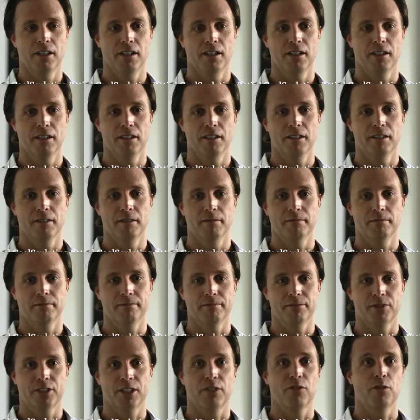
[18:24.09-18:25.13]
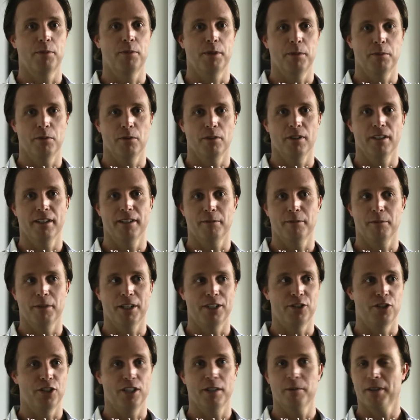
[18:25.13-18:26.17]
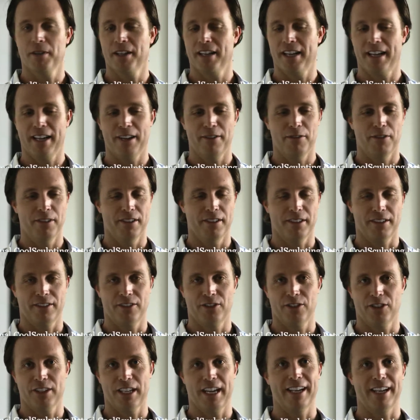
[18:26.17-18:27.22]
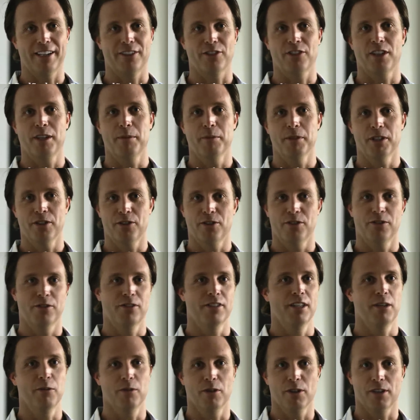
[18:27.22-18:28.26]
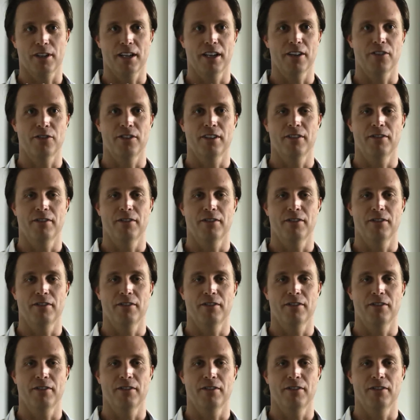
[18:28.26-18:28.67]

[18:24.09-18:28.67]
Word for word: um, several people at my gym that have the exact same issues. They work out